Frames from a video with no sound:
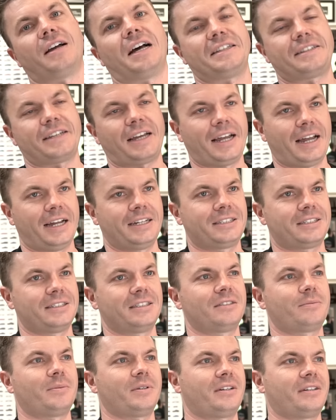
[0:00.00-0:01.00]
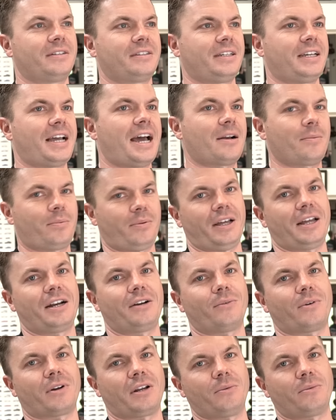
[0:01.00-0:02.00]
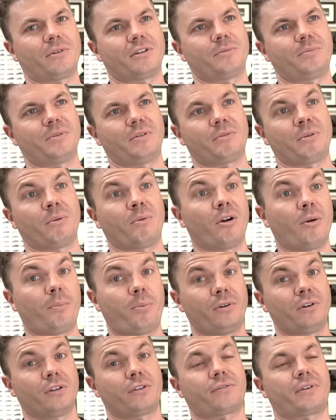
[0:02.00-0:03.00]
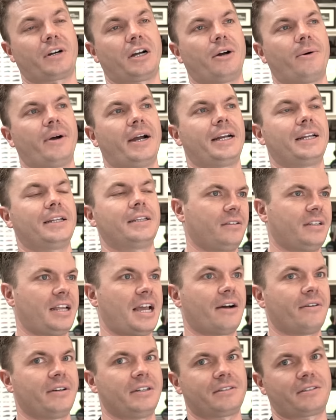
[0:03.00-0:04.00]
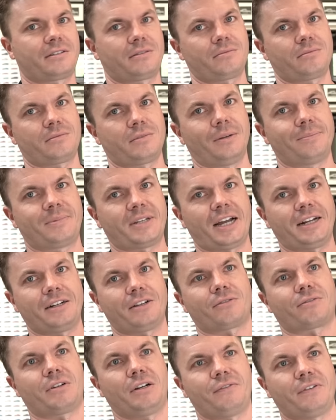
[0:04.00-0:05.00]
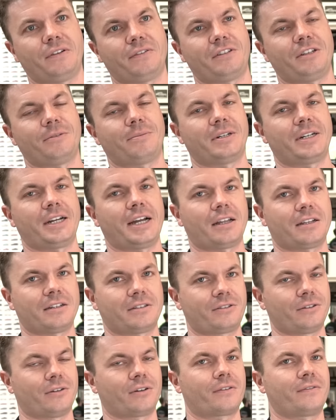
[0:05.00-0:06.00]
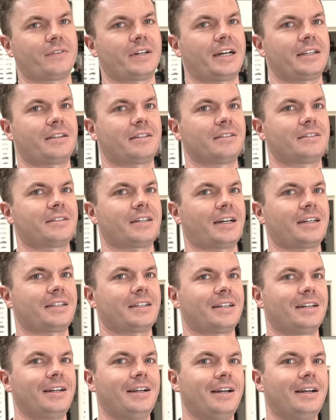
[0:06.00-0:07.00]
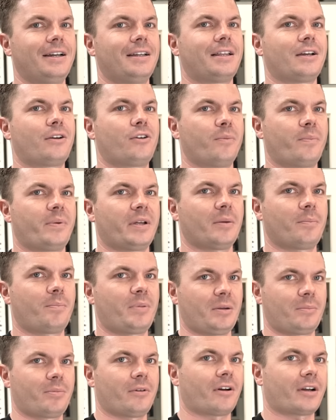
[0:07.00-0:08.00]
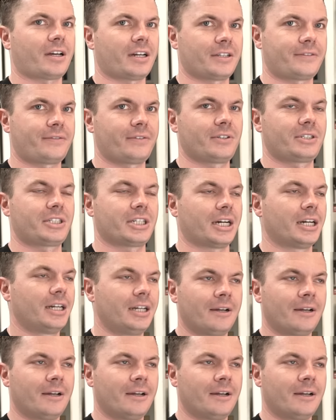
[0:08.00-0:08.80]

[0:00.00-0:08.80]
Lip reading: I say engines because he had a plan of what he wanted to build. We were putting a 308 in. Now he's obtained a 350, but now there's talk of Nathan saying that there could be a big block in his future.